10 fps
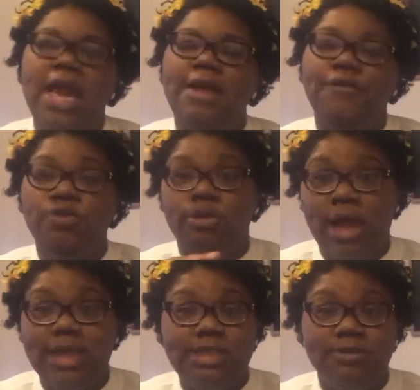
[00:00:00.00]
And if you
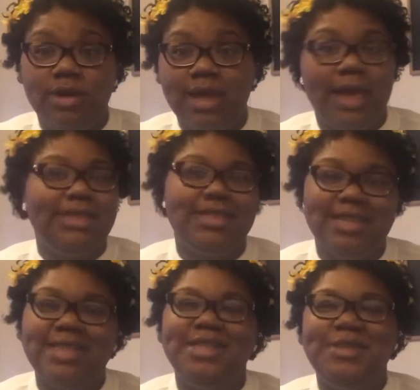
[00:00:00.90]
like to read, I
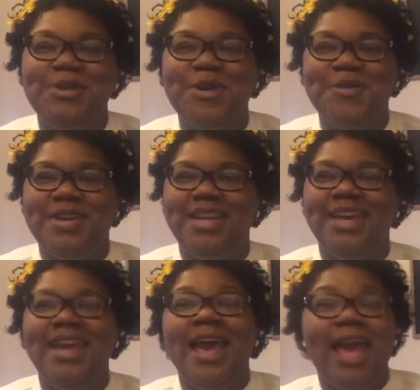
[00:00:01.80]
suggest that you go read
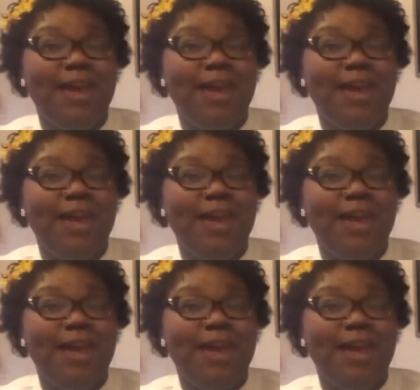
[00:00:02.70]
it.